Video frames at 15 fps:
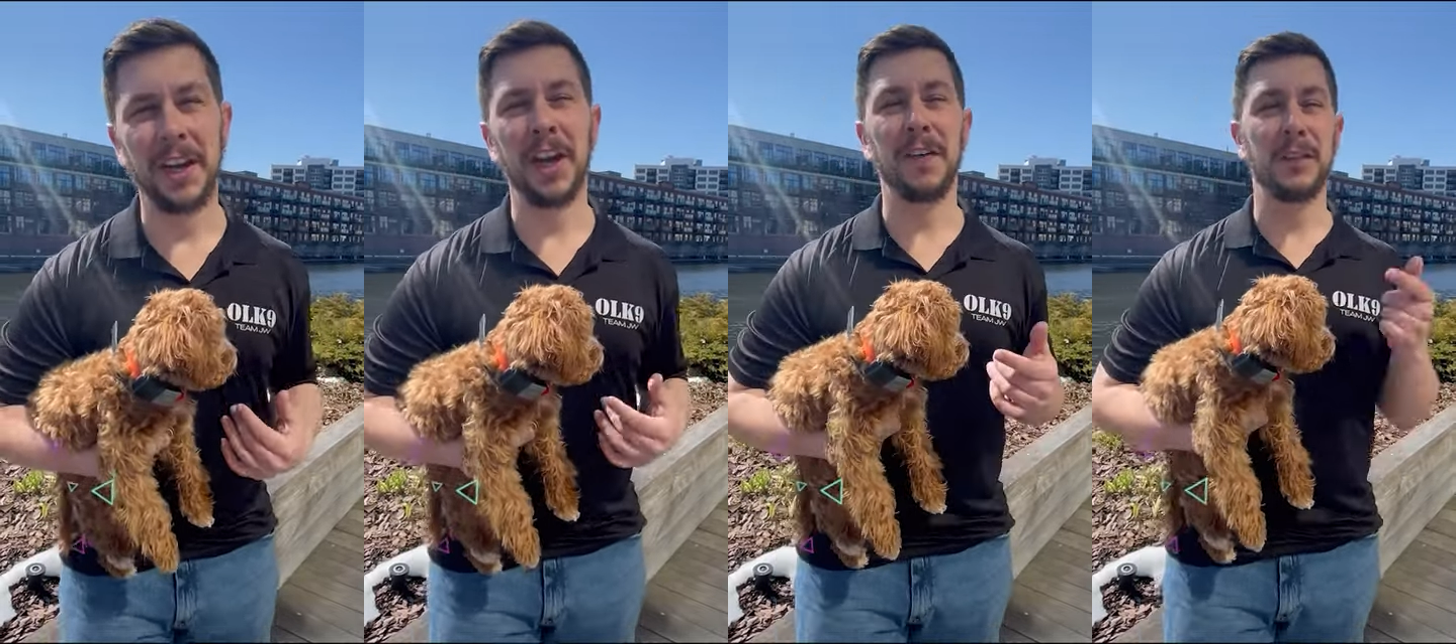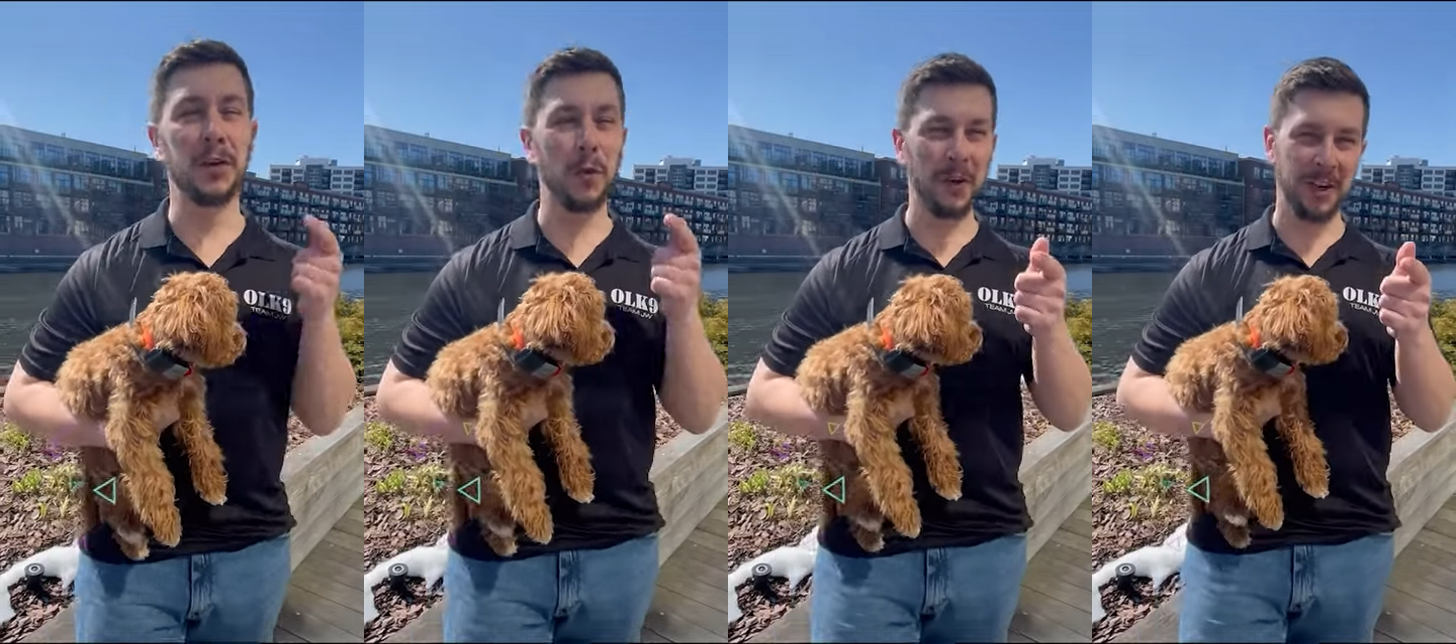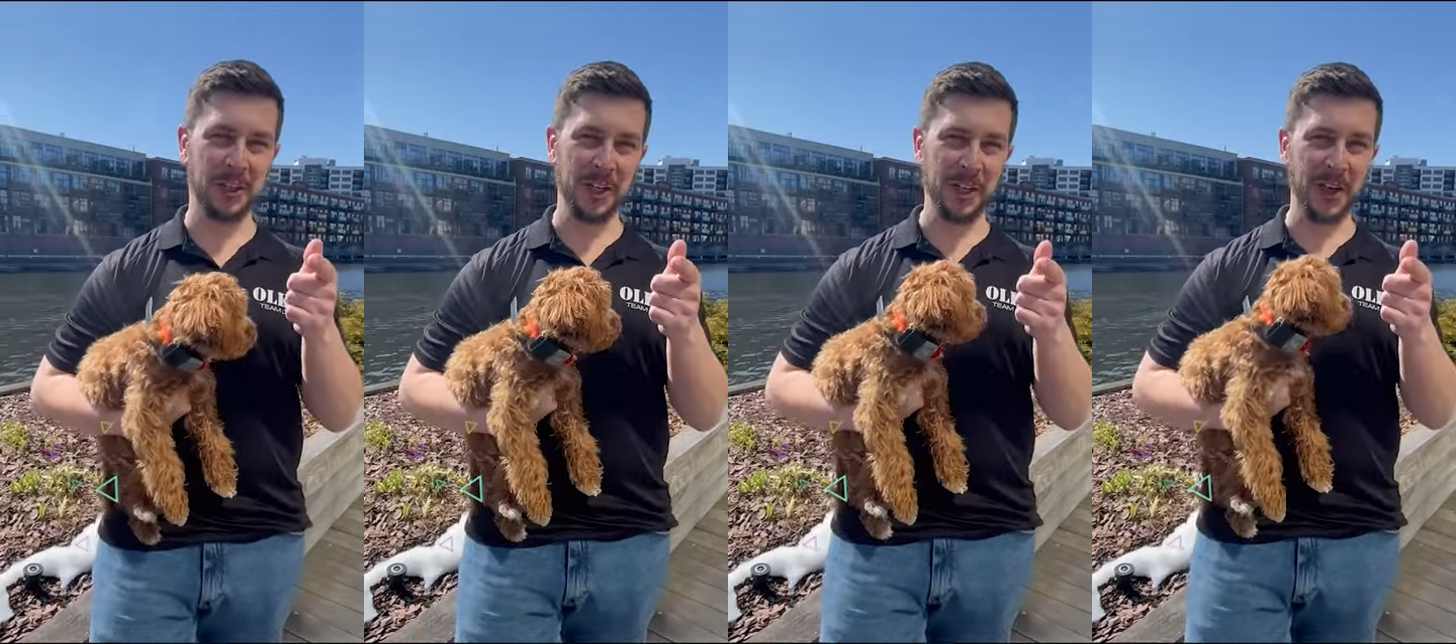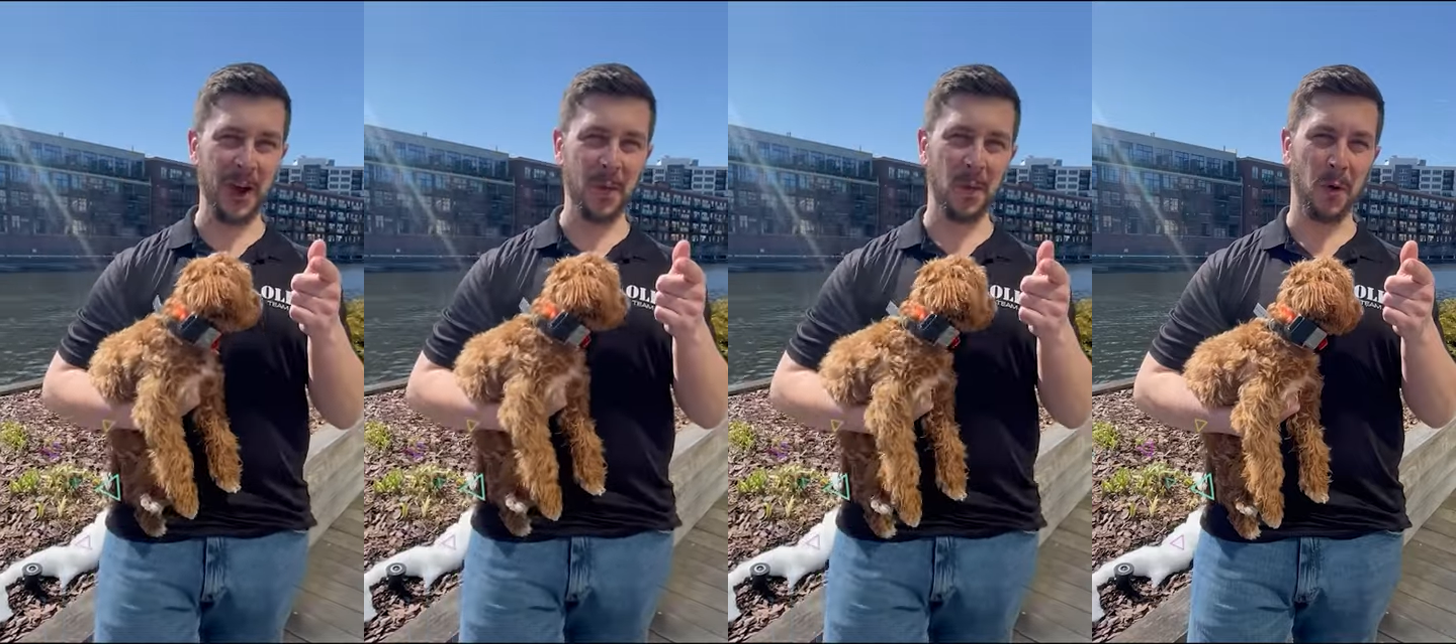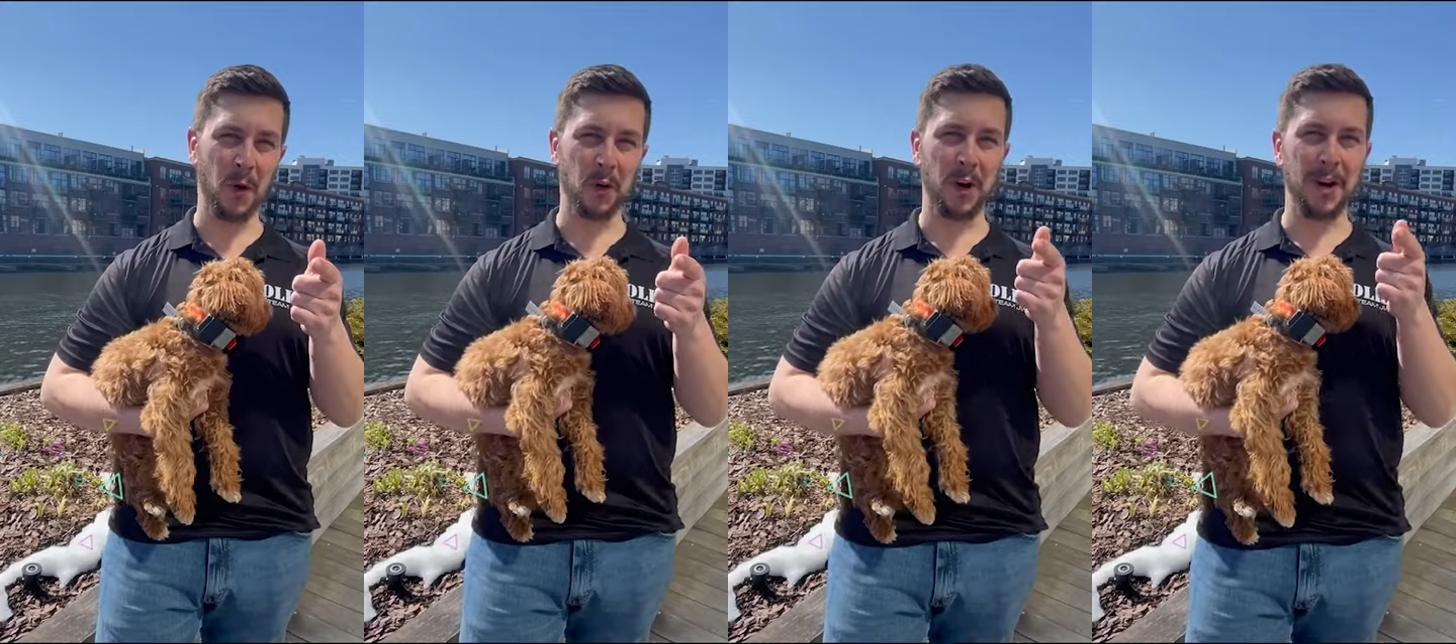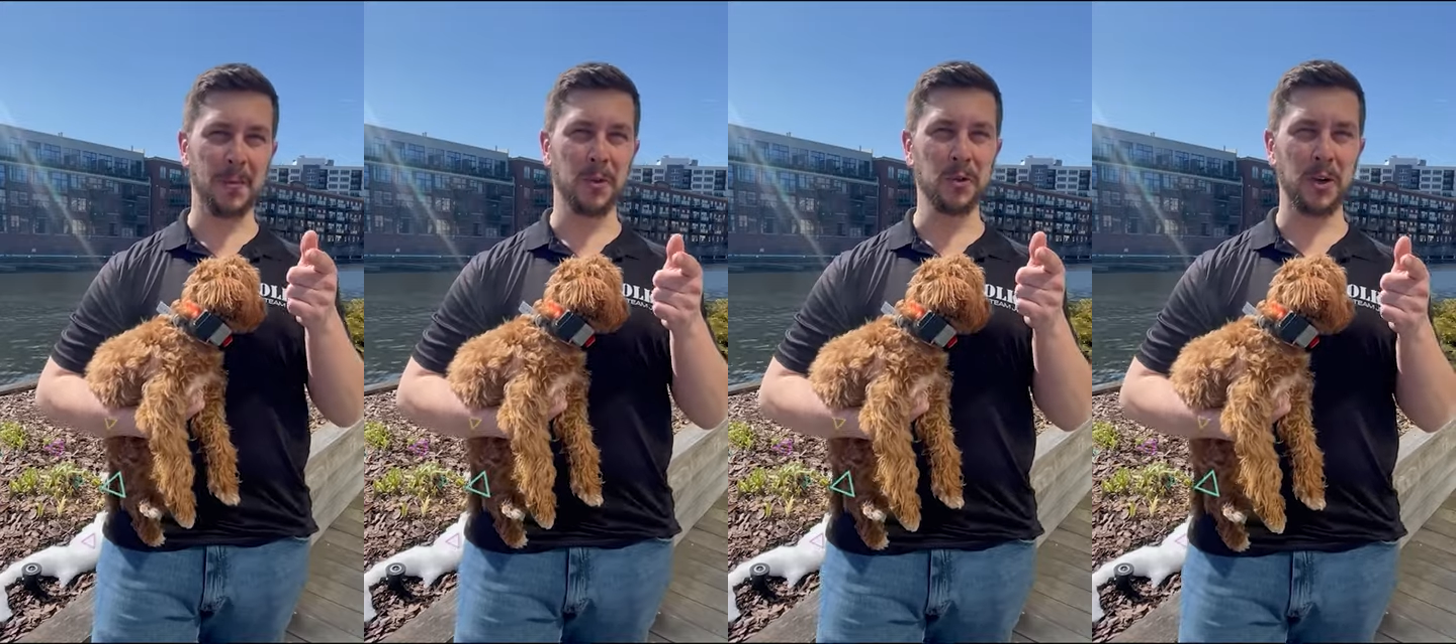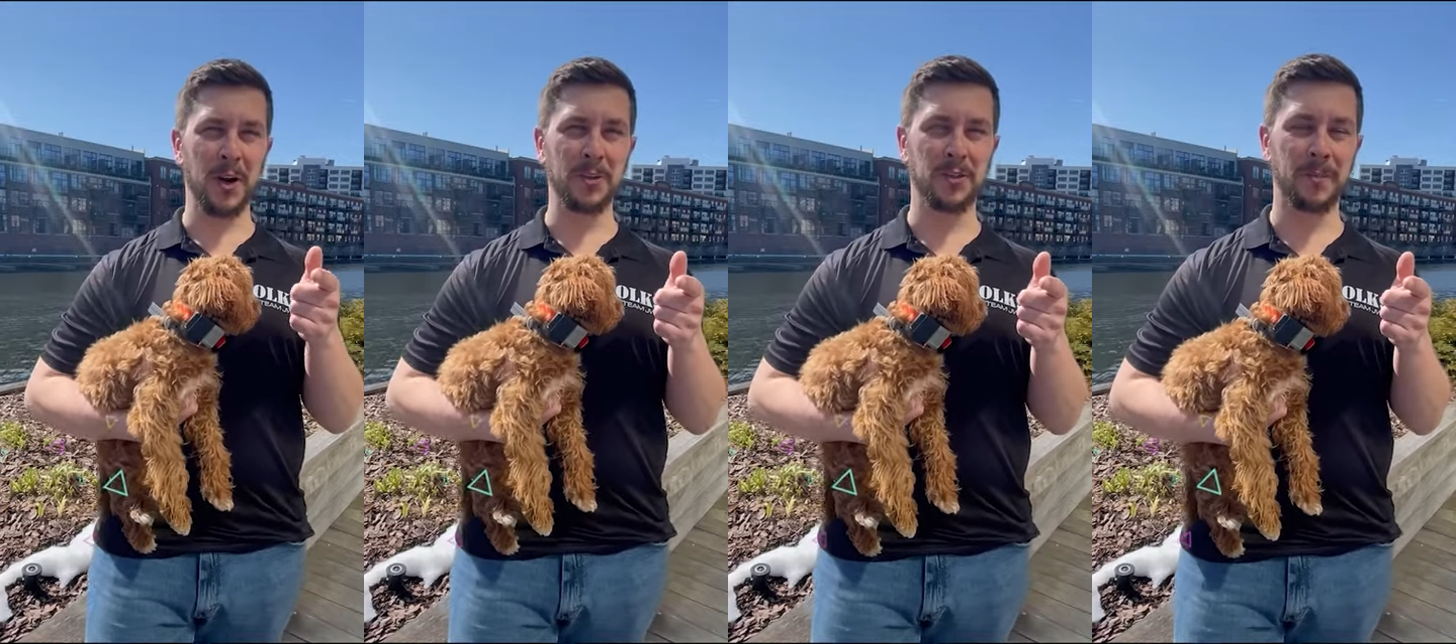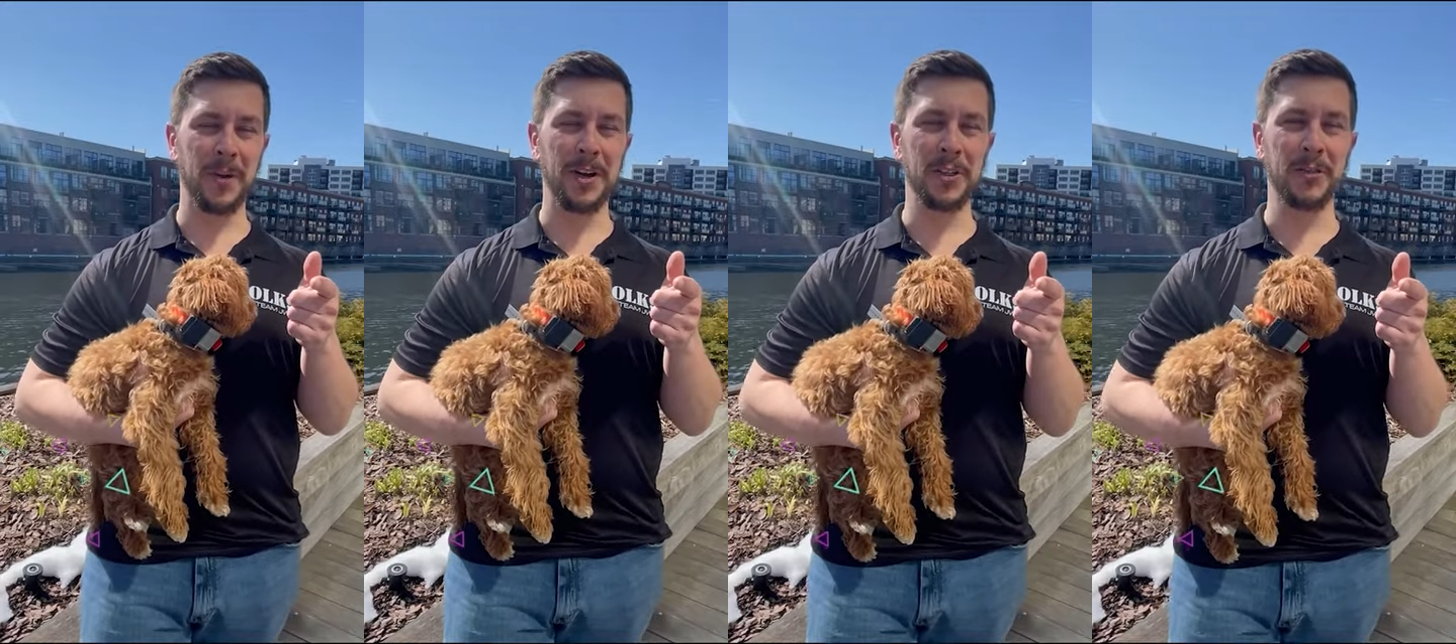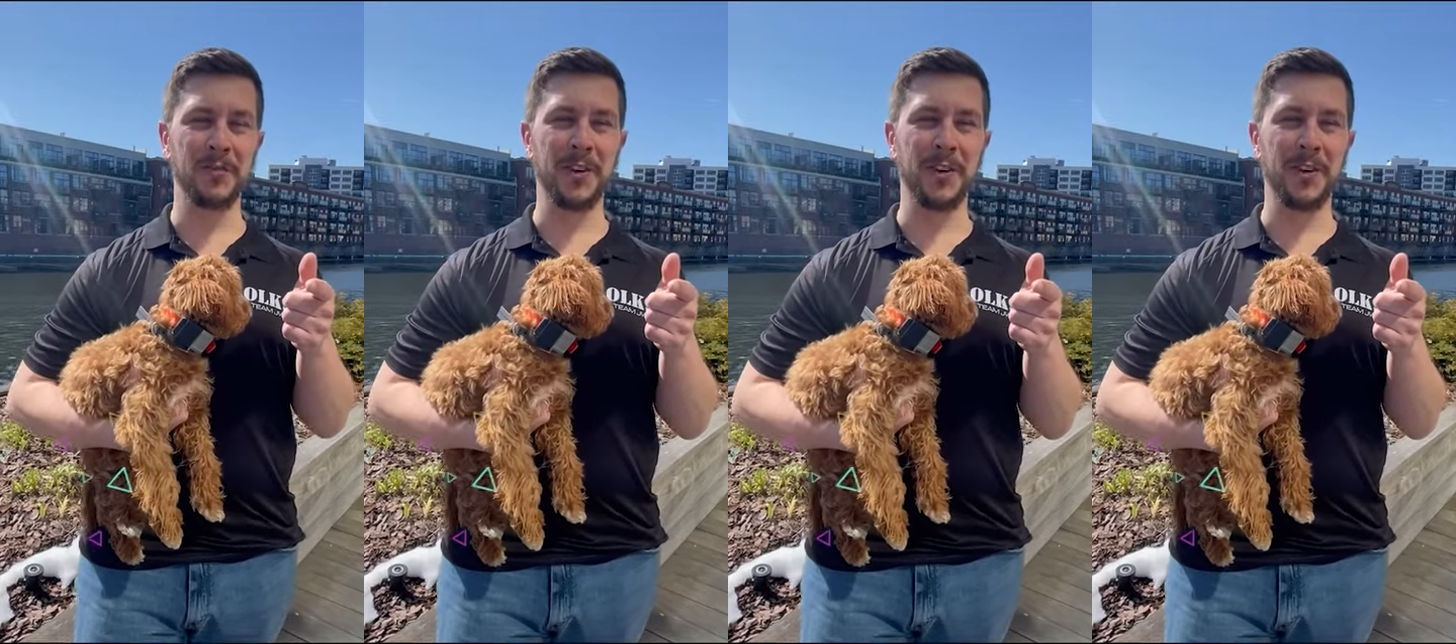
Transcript: If you want to check out more incredible transformation